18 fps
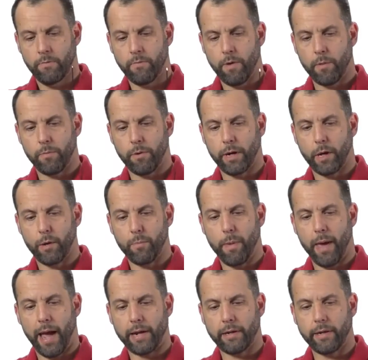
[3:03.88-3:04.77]
If I bring
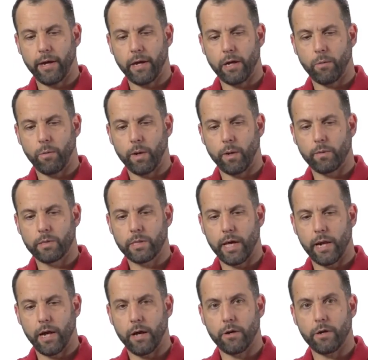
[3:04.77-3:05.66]
it back down to where it was
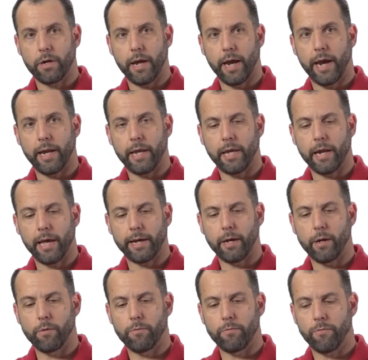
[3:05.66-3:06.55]
at 180 and I go